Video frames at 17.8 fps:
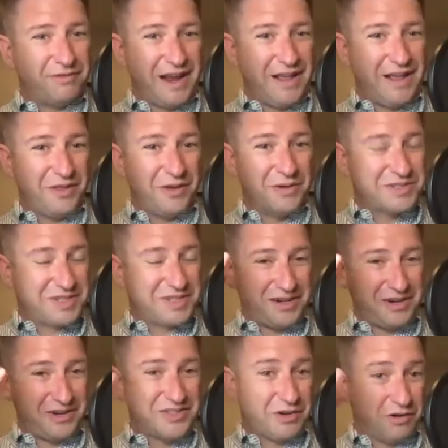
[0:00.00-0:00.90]
and those
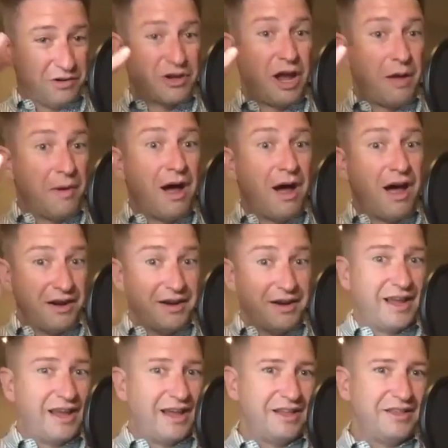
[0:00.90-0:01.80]
kids or come on
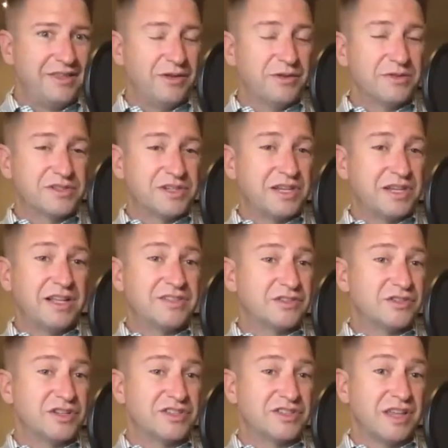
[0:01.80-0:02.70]
and those kids
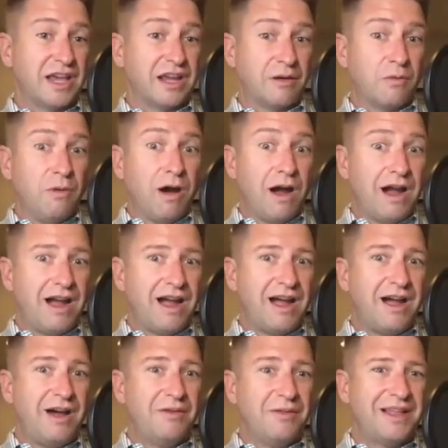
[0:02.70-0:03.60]
are just like,
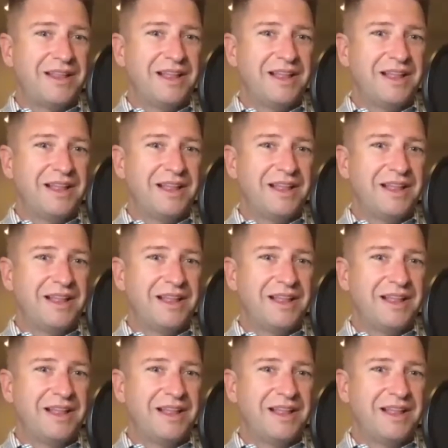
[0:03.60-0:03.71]
wow,